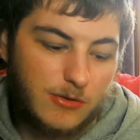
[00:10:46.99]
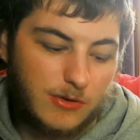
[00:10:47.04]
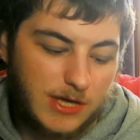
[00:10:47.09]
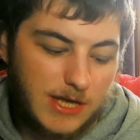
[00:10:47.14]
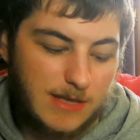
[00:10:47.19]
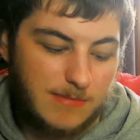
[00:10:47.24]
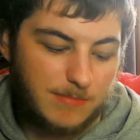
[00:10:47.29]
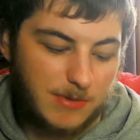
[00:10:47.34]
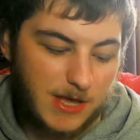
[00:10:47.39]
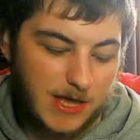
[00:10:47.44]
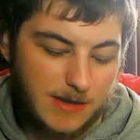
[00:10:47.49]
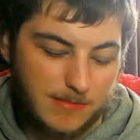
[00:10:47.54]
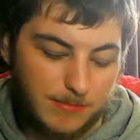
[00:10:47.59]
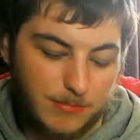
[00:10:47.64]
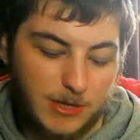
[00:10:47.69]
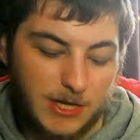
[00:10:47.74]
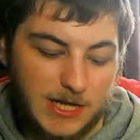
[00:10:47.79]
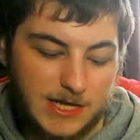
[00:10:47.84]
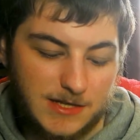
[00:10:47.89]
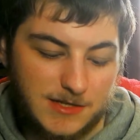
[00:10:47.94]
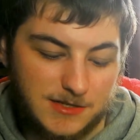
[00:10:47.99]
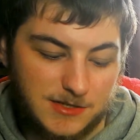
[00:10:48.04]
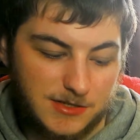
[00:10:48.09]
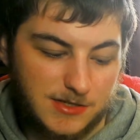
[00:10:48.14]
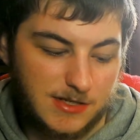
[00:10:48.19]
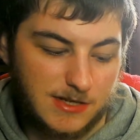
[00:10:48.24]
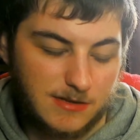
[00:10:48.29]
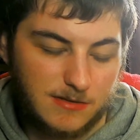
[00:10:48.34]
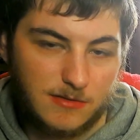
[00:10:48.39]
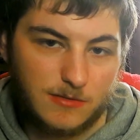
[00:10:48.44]
keep it in
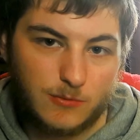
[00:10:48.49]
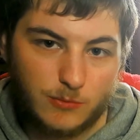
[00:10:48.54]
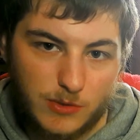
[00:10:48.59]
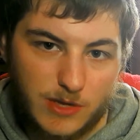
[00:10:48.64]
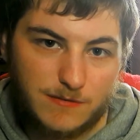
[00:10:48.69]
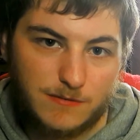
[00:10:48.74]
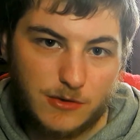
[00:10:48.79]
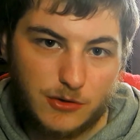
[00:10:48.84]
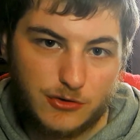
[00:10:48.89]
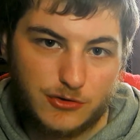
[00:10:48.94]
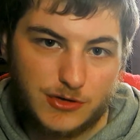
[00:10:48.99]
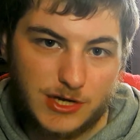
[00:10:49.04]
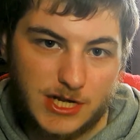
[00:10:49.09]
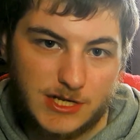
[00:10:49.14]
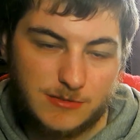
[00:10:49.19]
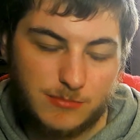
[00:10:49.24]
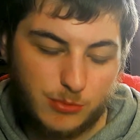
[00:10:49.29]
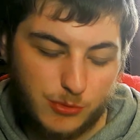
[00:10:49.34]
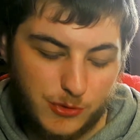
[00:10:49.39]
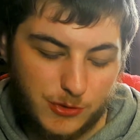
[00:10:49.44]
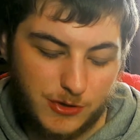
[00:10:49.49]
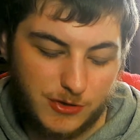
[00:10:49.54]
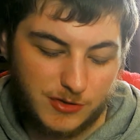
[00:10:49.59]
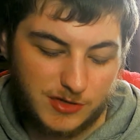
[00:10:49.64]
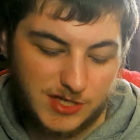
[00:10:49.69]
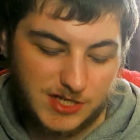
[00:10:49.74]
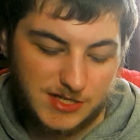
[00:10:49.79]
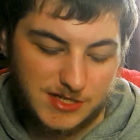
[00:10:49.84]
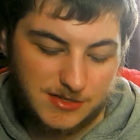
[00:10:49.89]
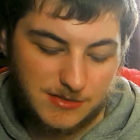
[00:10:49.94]
place if you're transporting your
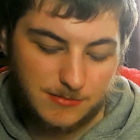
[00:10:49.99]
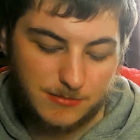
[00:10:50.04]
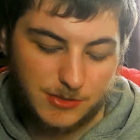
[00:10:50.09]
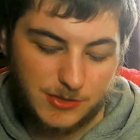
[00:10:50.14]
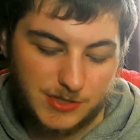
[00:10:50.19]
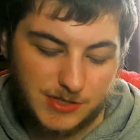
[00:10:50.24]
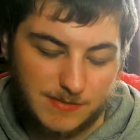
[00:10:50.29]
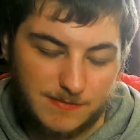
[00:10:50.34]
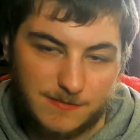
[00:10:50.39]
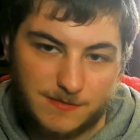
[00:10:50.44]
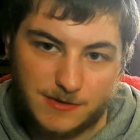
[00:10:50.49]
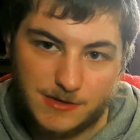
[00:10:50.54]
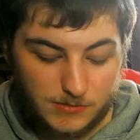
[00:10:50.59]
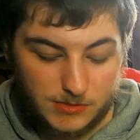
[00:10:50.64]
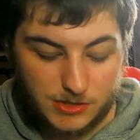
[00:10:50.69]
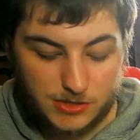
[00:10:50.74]
system or something.